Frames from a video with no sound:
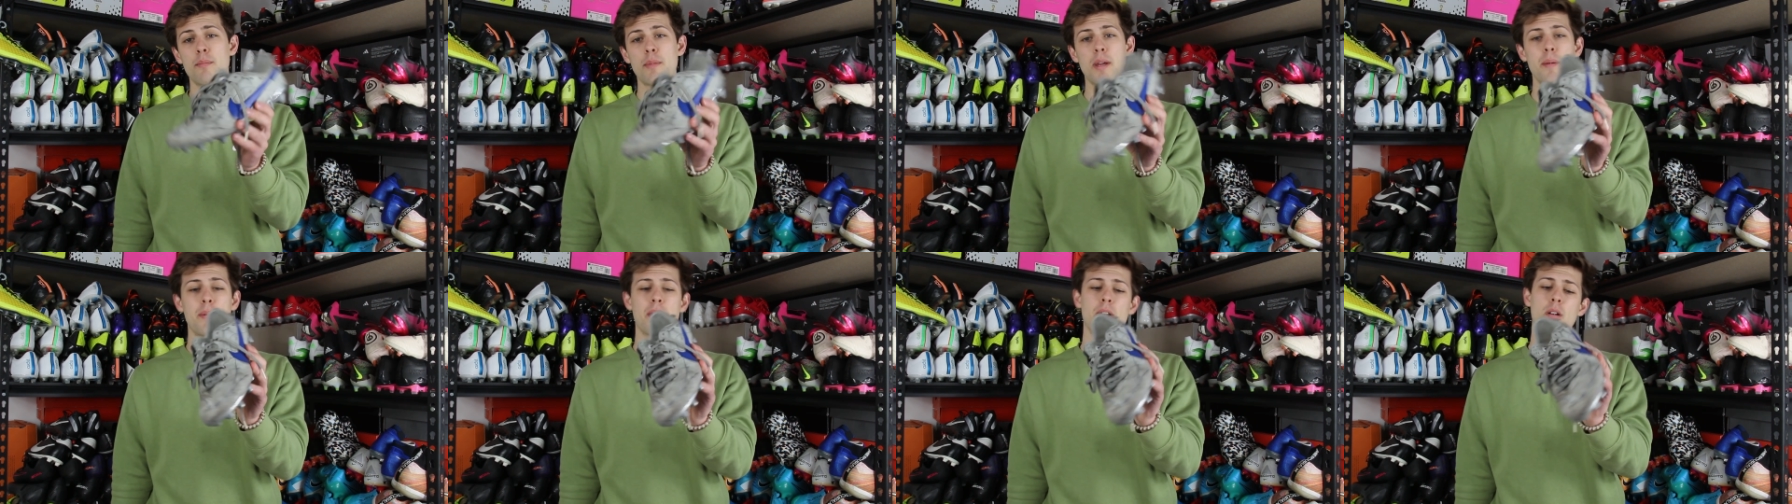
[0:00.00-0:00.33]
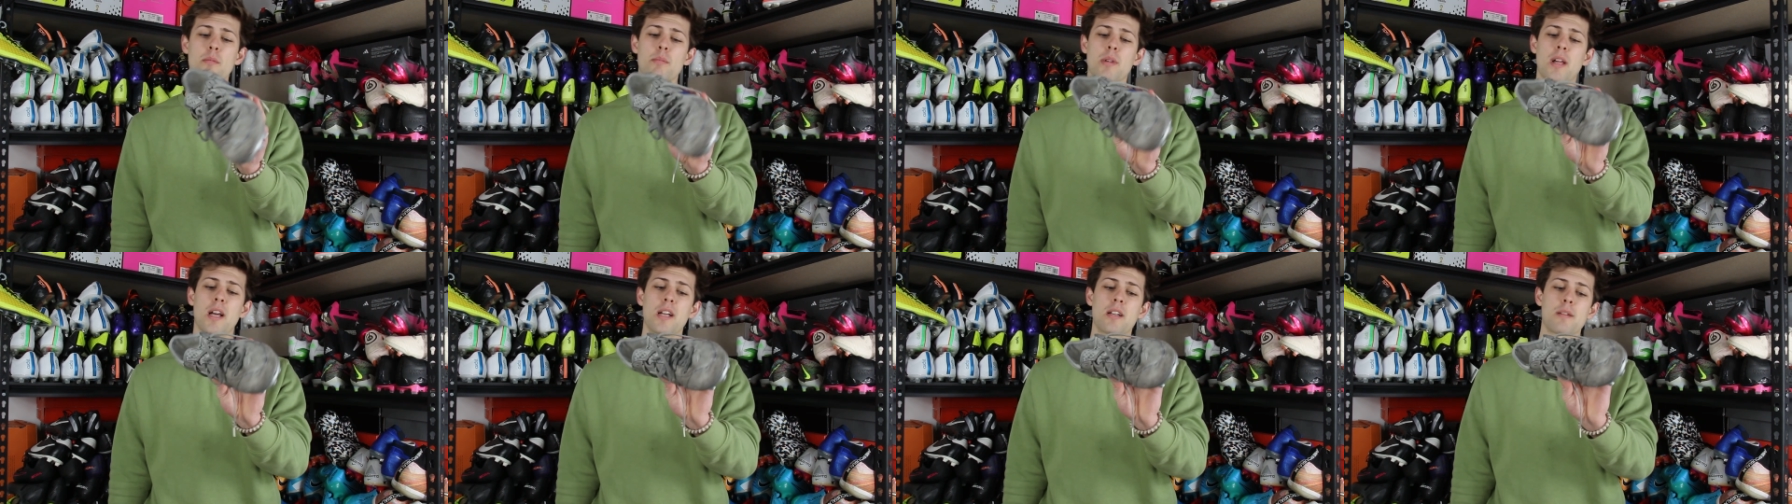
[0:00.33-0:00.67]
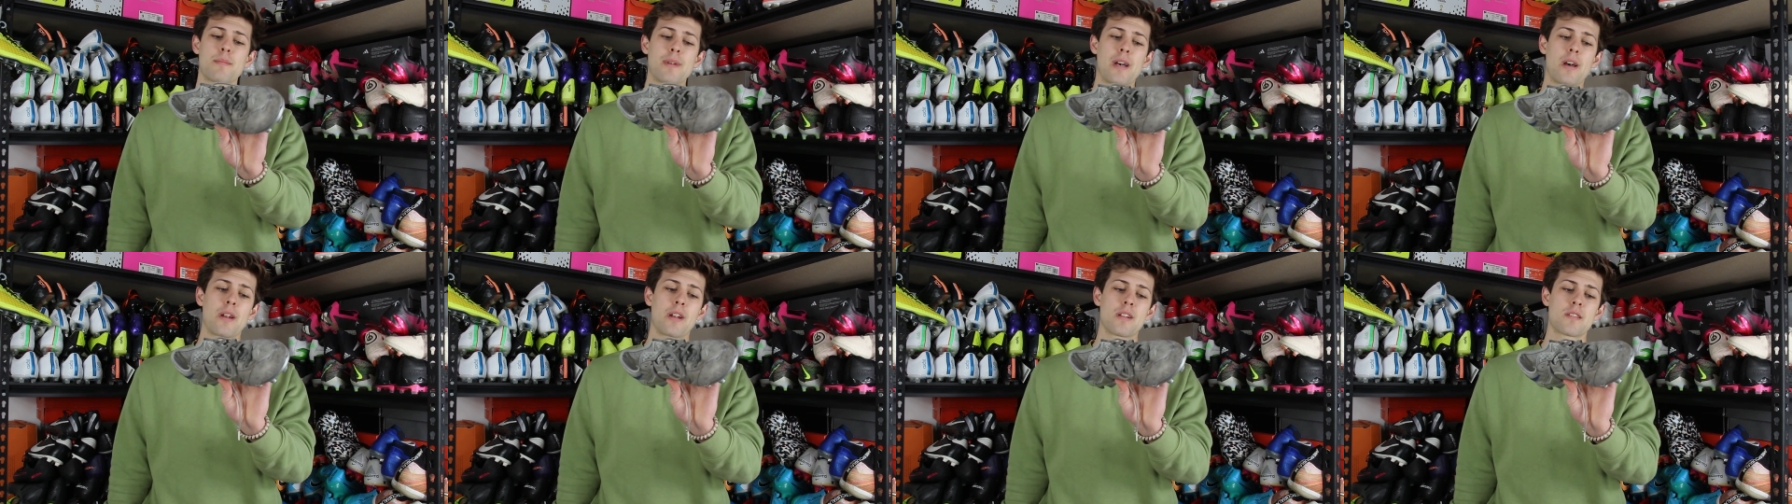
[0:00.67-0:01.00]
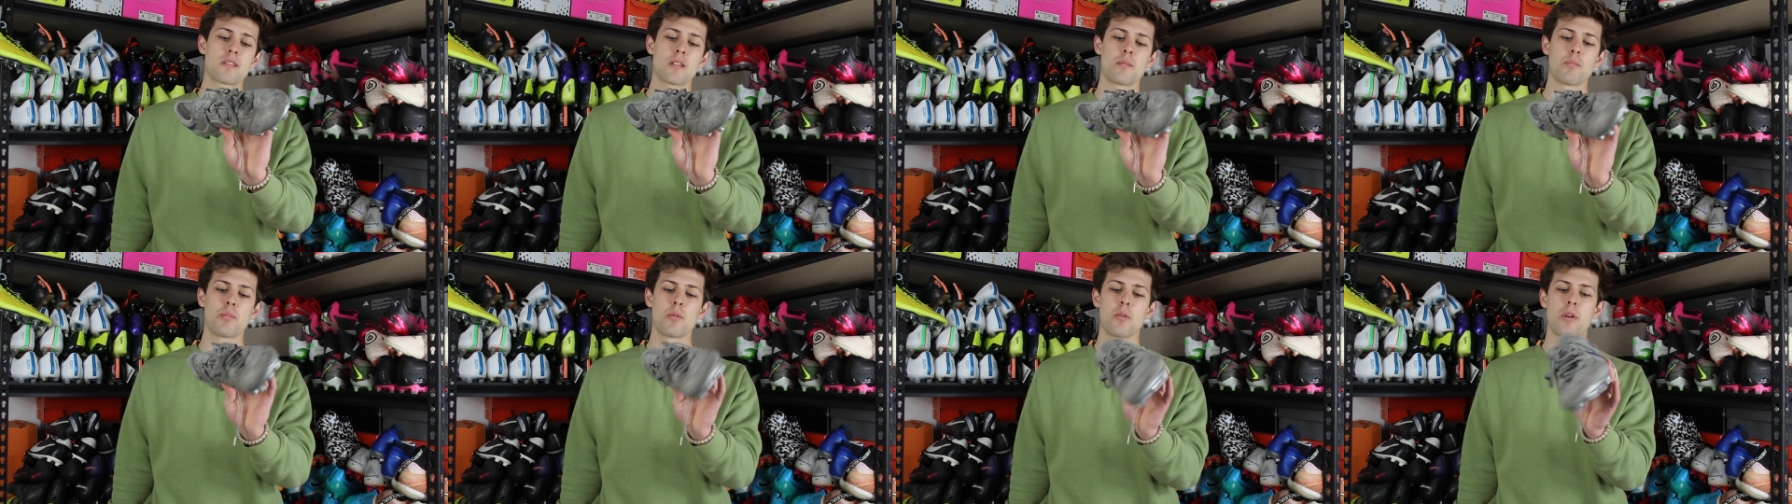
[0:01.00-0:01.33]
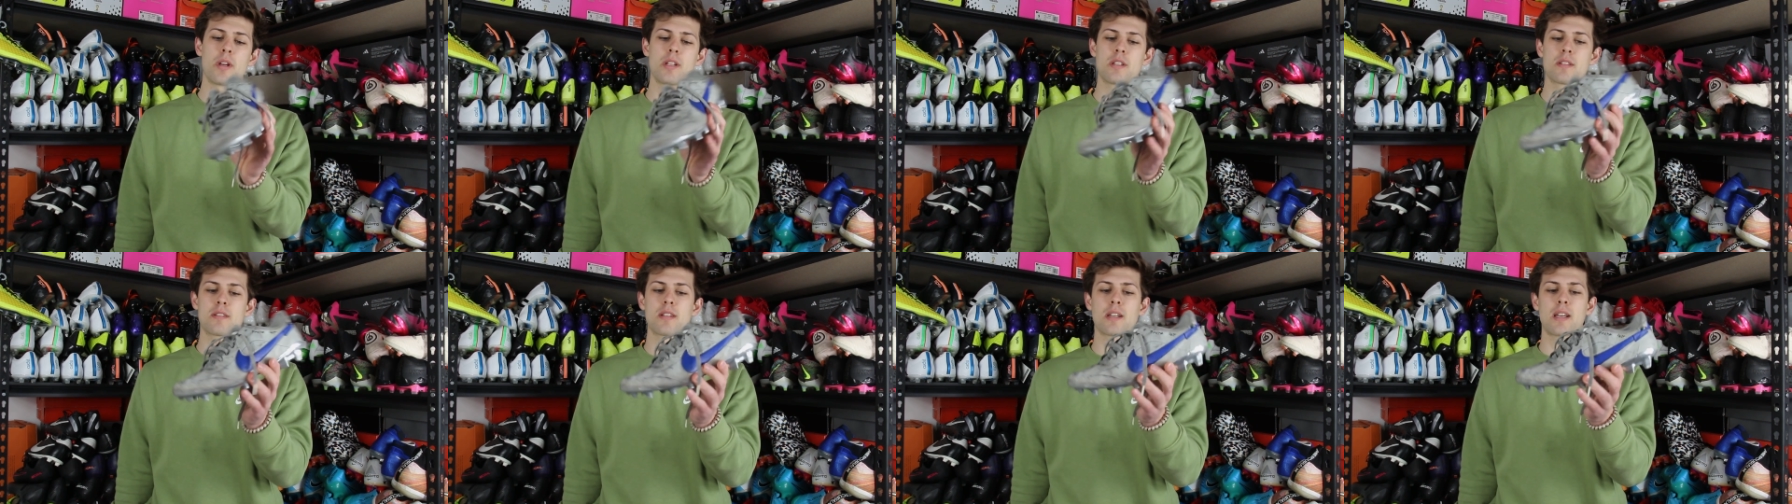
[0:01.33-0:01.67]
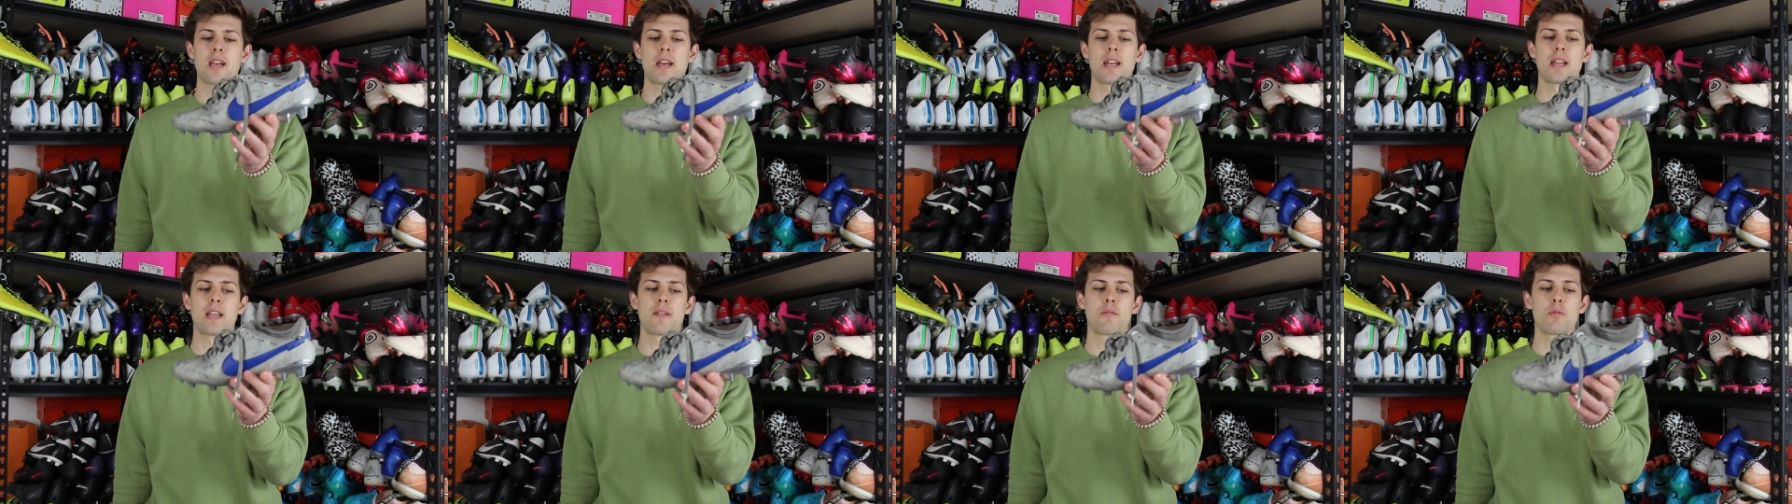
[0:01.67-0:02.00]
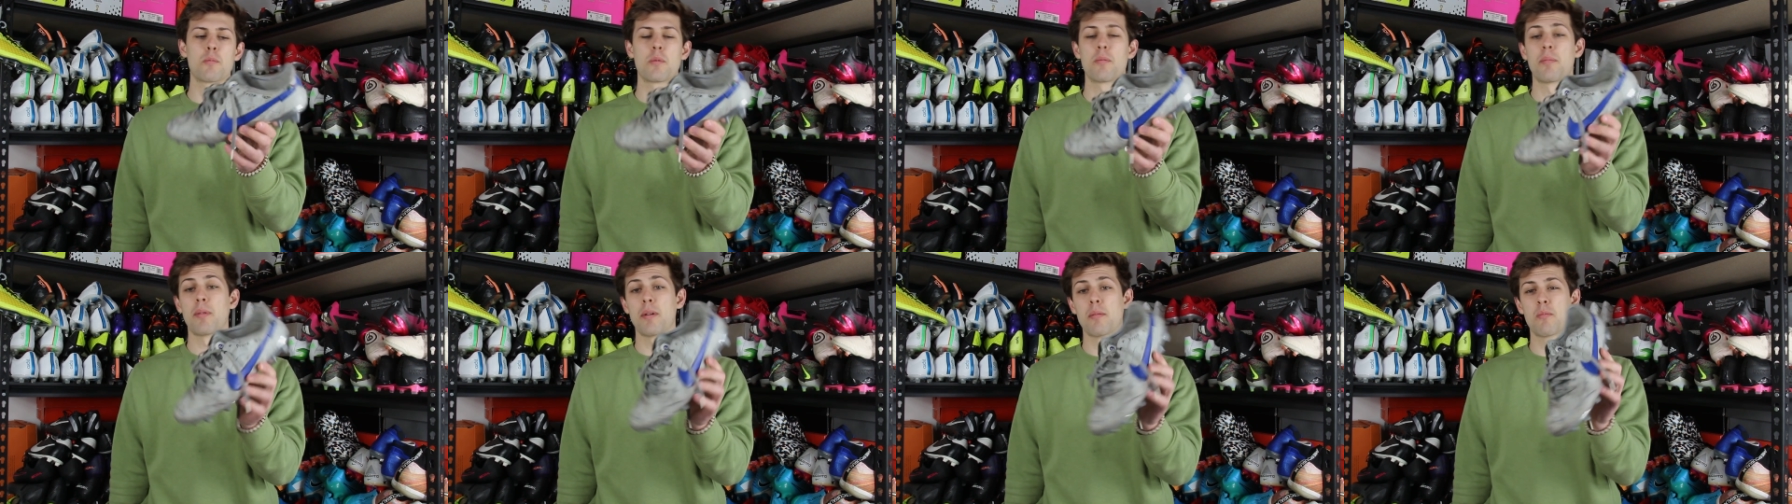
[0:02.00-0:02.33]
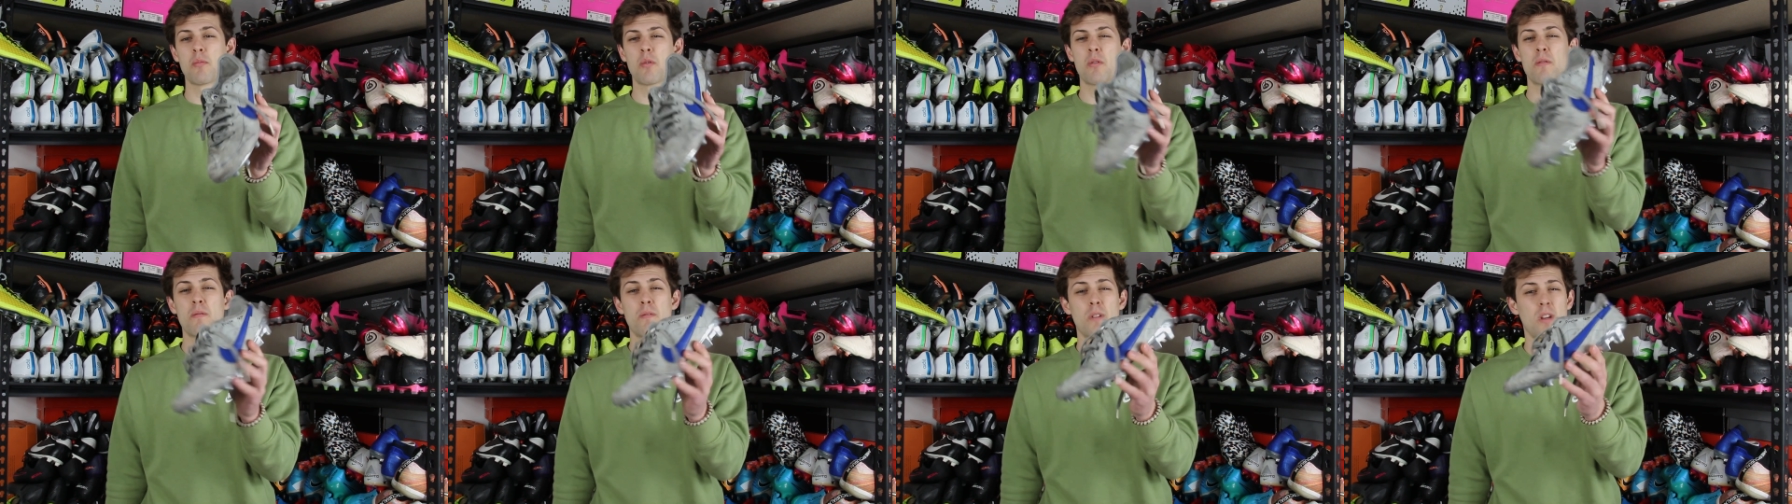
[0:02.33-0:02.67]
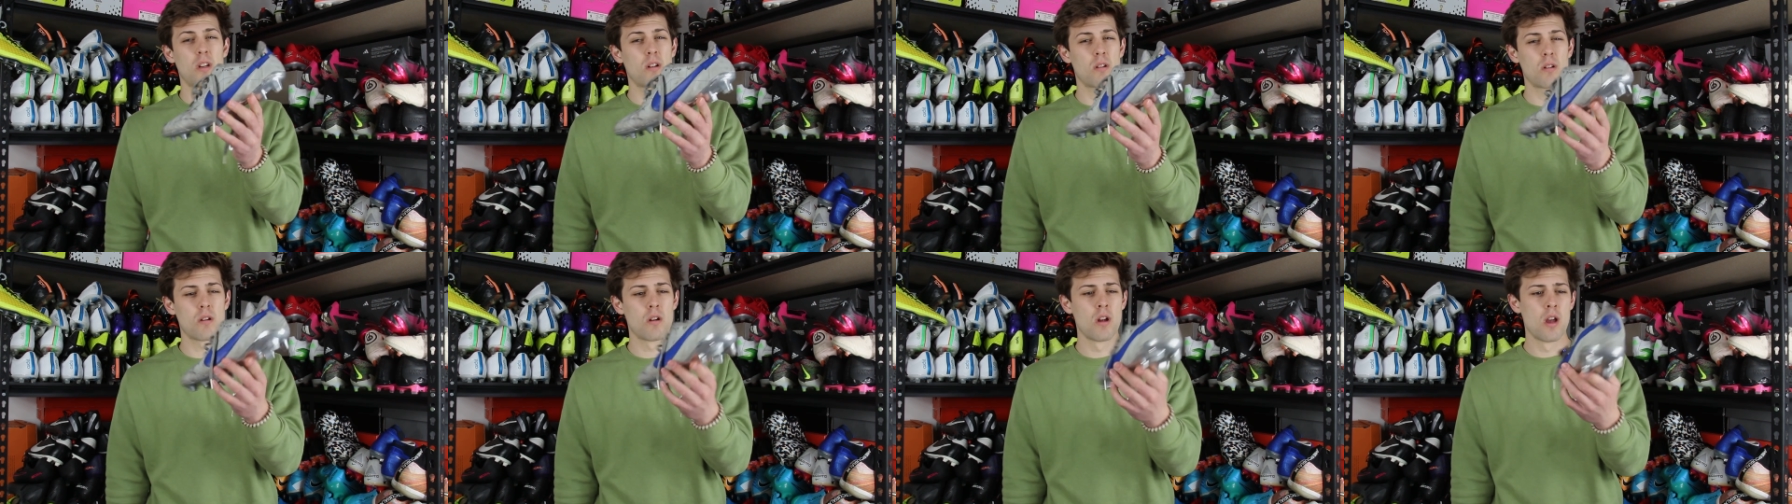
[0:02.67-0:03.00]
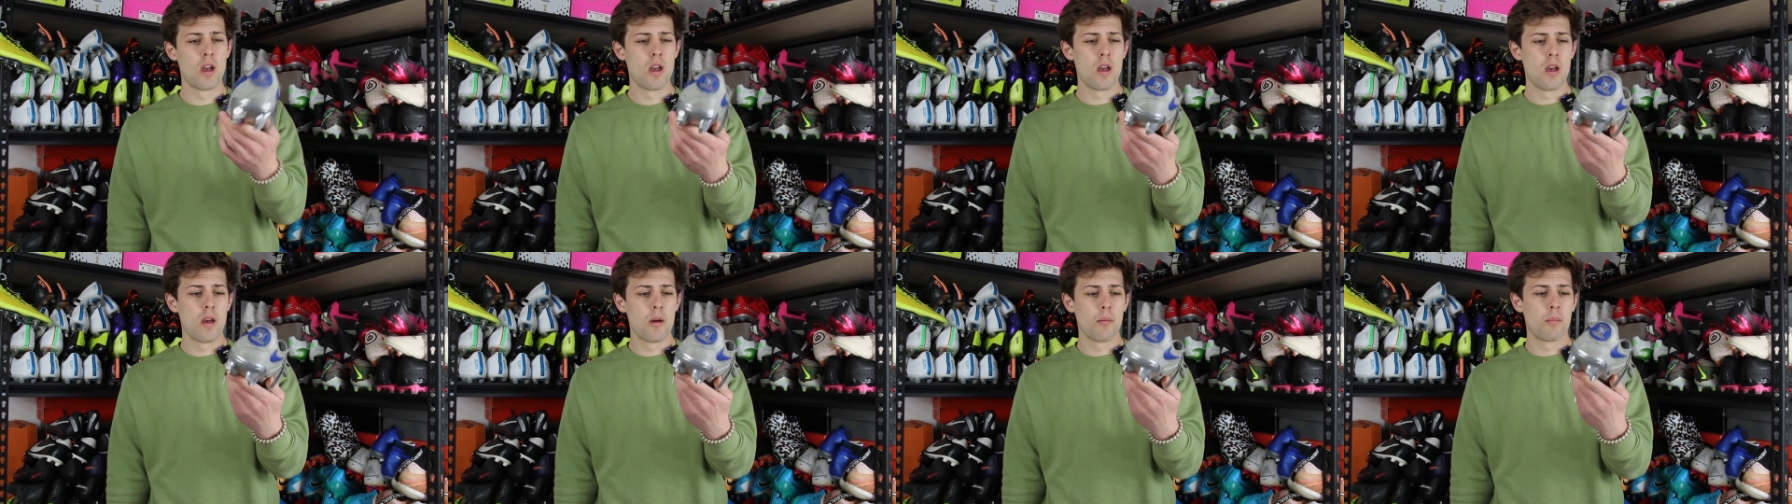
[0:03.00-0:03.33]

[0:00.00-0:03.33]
maybe I'll black them out at some point just to kind of give them a bit more vigor.